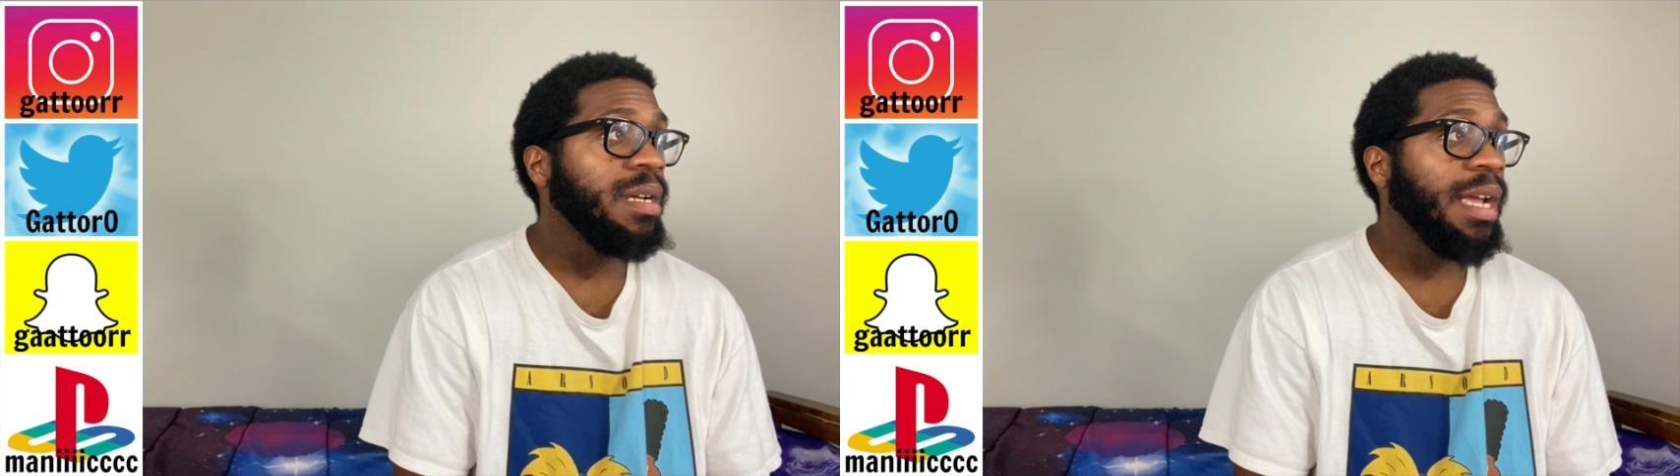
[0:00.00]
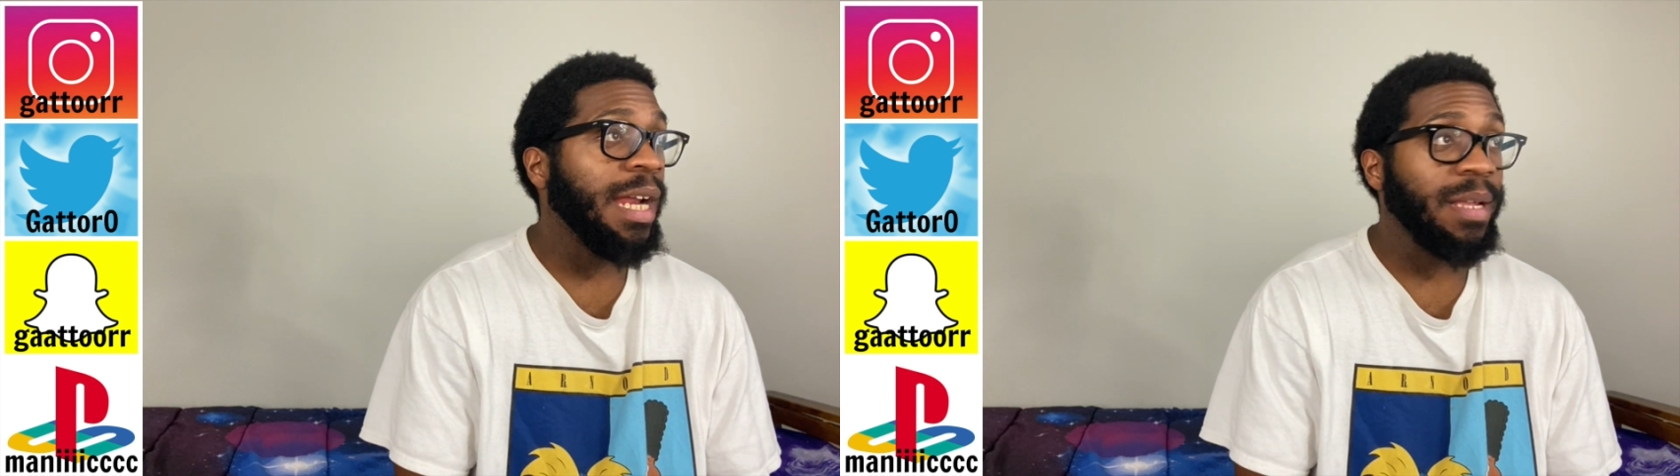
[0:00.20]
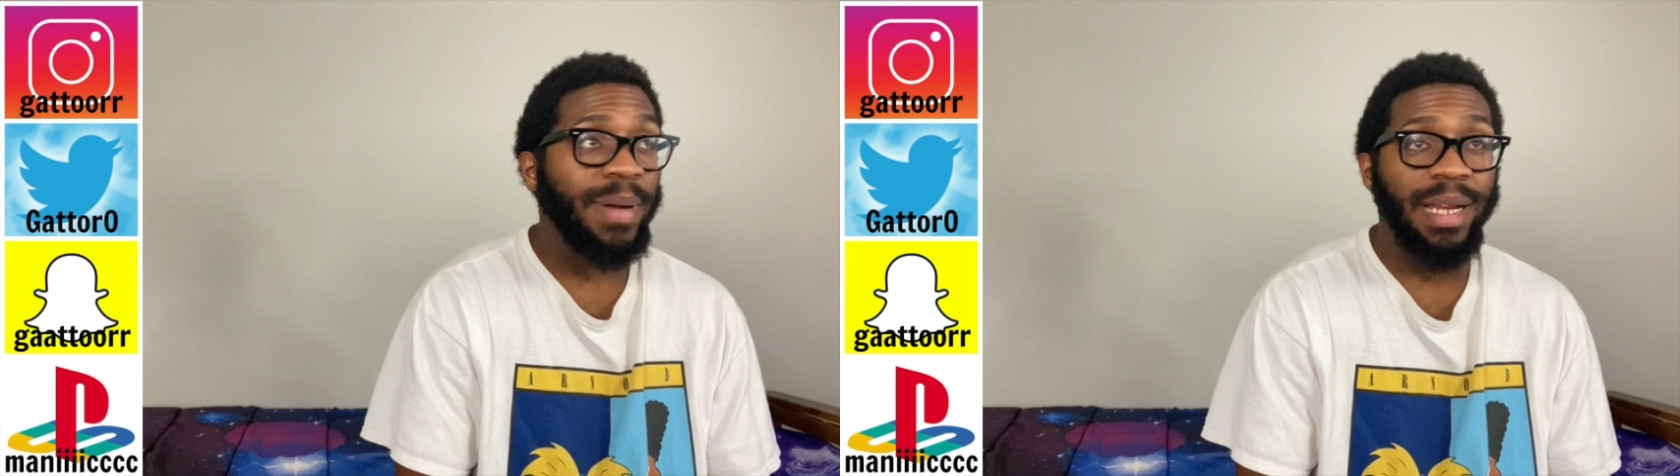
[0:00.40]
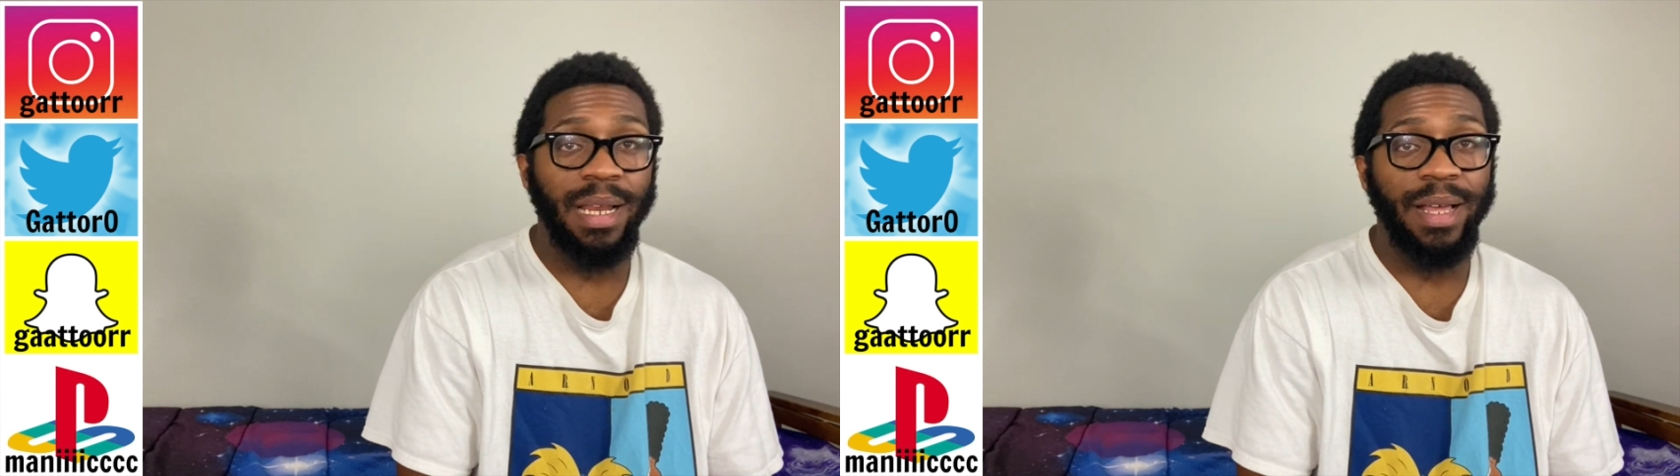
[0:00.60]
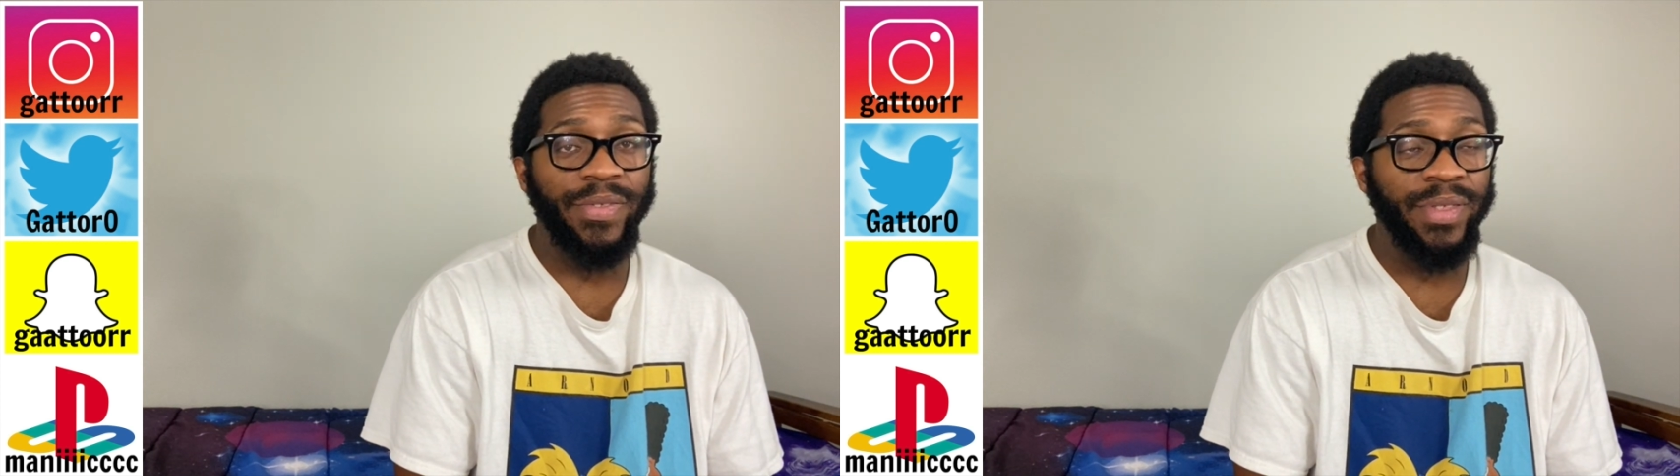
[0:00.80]
anybody
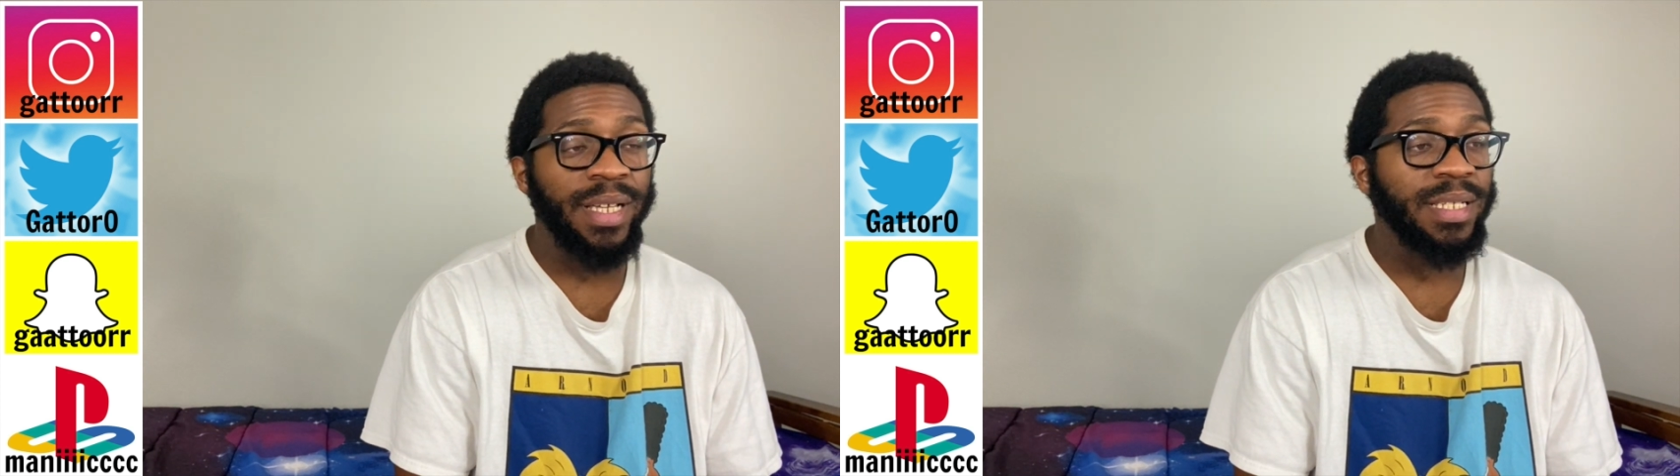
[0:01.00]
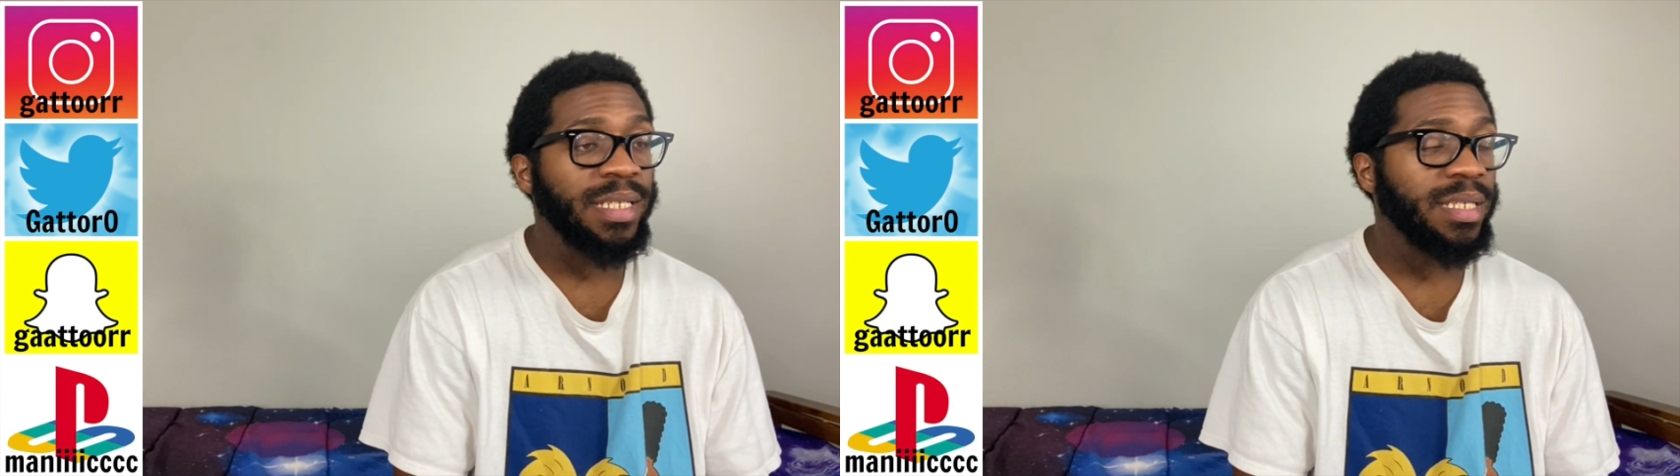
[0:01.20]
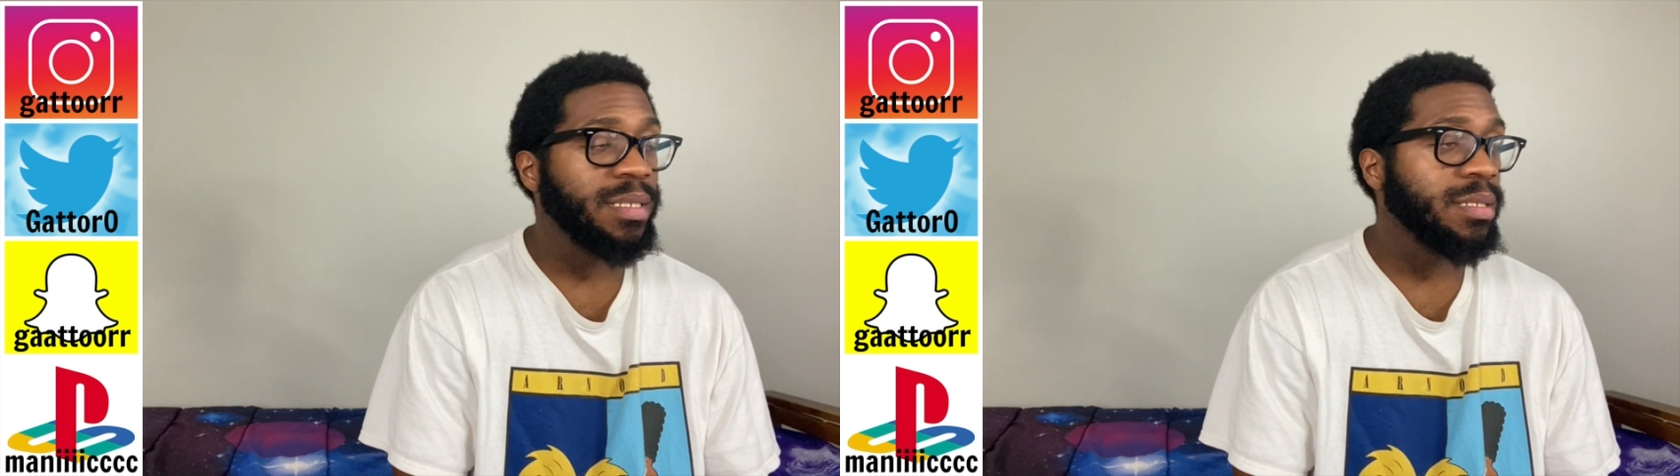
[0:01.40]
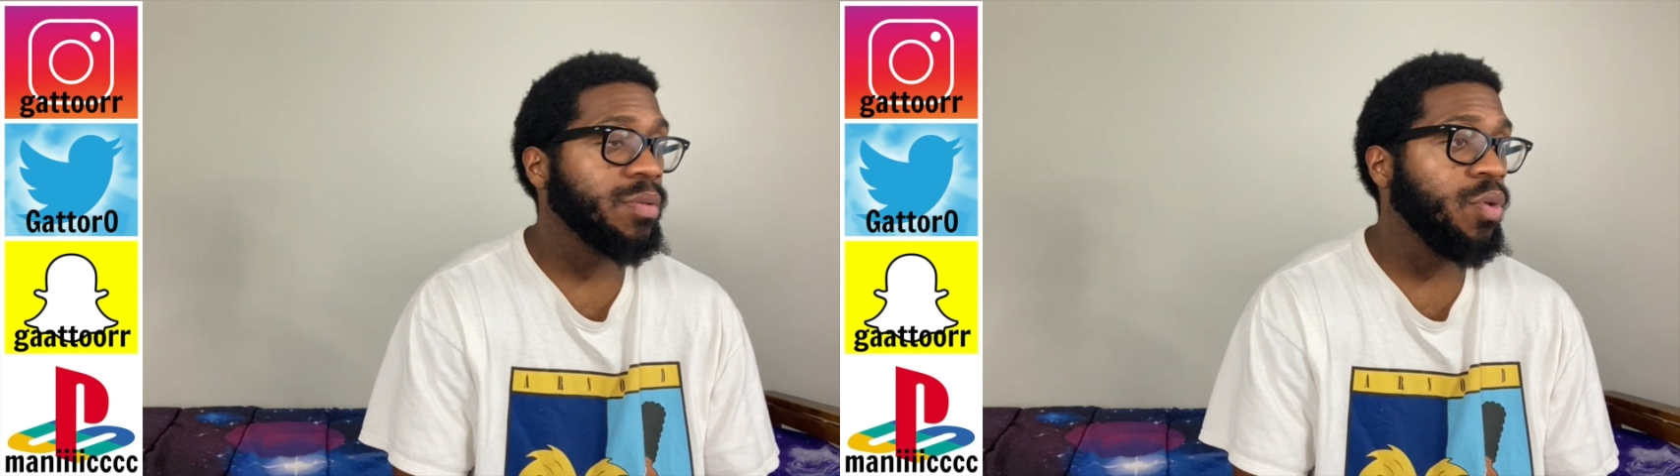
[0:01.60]
like this